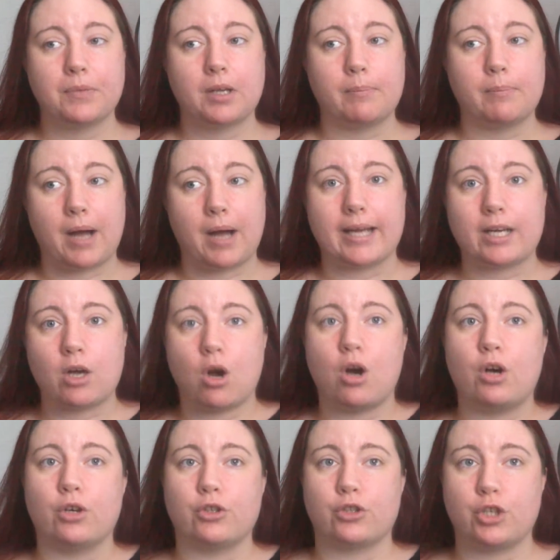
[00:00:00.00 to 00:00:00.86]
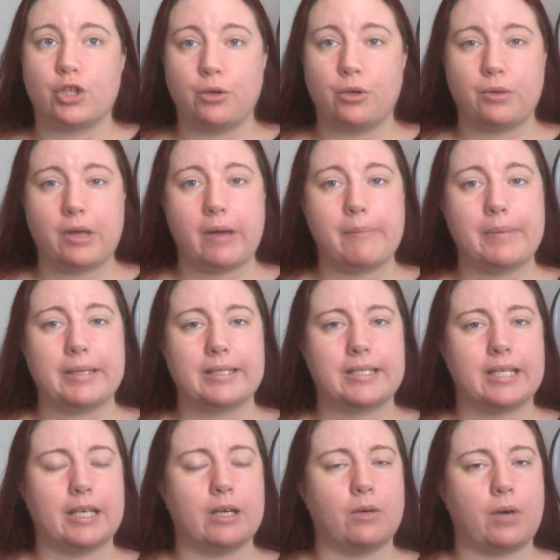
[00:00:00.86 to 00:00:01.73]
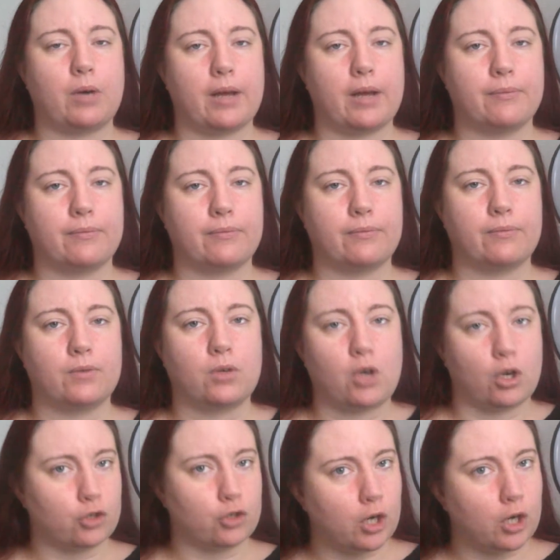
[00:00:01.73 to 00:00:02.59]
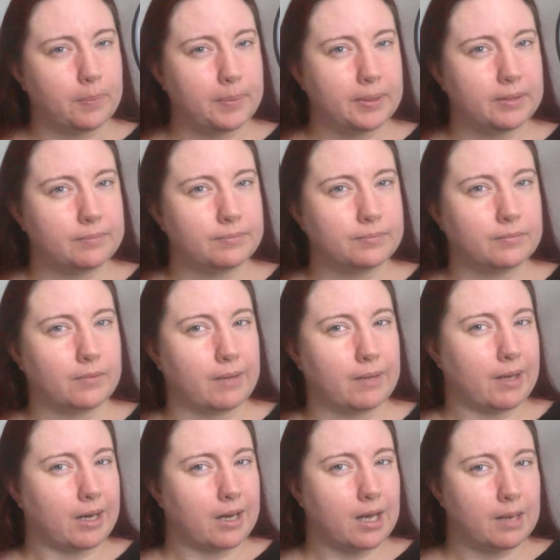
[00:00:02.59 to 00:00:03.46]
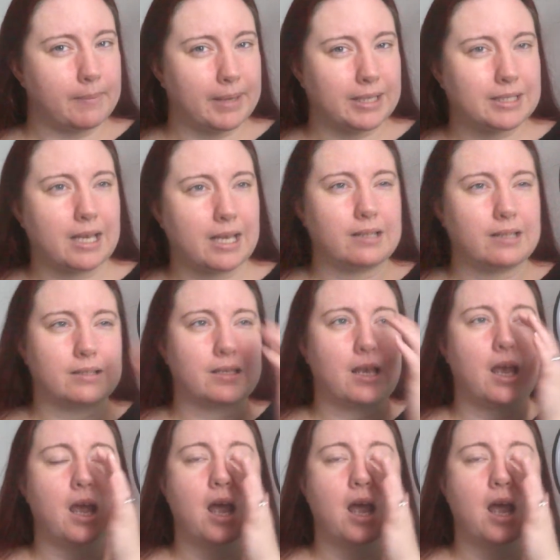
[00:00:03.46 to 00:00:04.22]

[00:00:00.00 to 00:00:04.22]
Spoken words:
but I can't do them until I've got a job, if that kind of makes sense.